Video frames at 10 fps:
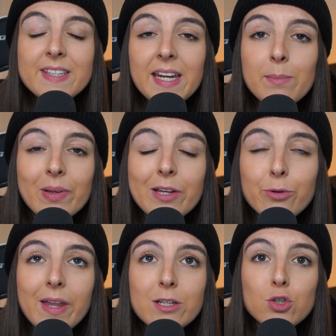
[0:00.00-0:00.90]
then. He played
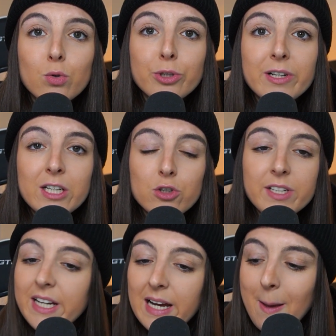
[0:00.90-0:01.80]
through that shoulder
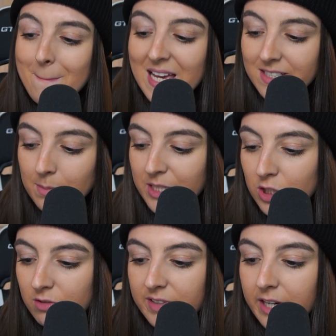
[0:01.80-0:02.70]
injury, it kind of messed up his
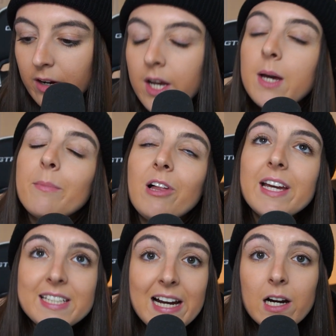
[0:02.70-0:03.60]
career,
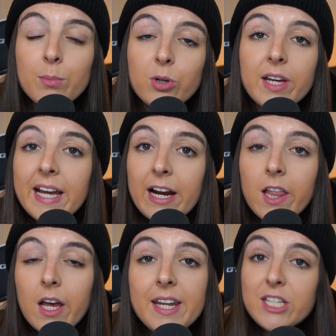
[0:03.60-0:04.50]
playing terrible in
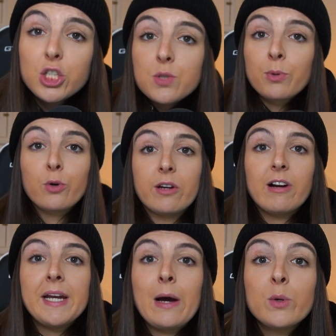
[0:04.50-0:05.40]
Carolina. He's just broken
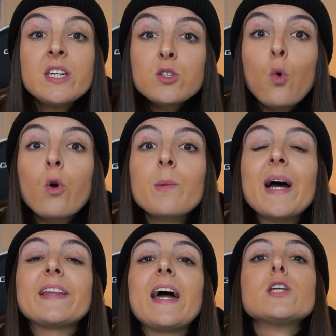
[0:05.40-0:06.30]
right now. He's a
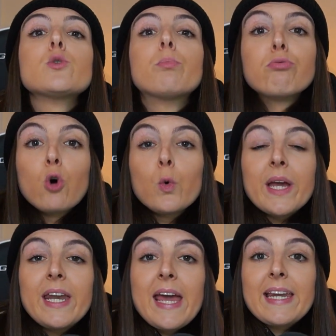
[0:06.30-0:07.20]
quarterback that is
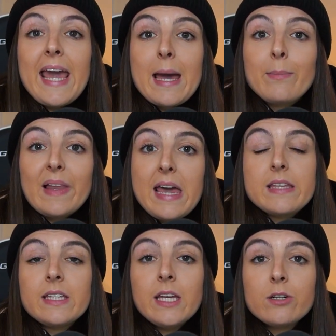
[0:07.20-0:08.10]
broken and can't play.
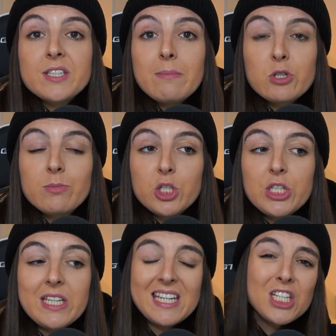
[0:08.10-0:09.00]
He's an interception
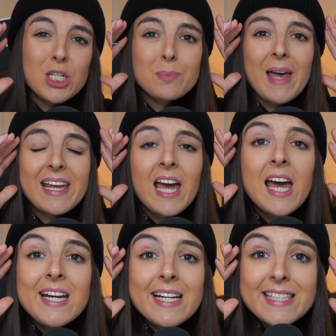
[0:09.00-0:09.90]
machine. He's just playing
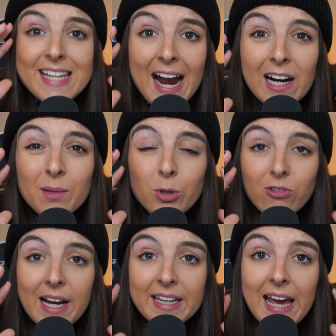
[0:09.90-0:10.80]
terrible
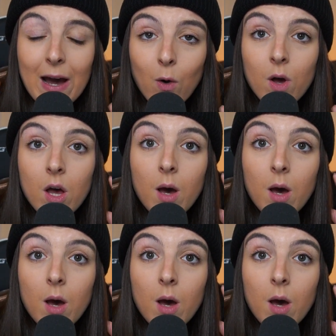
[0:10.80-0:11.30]
right now.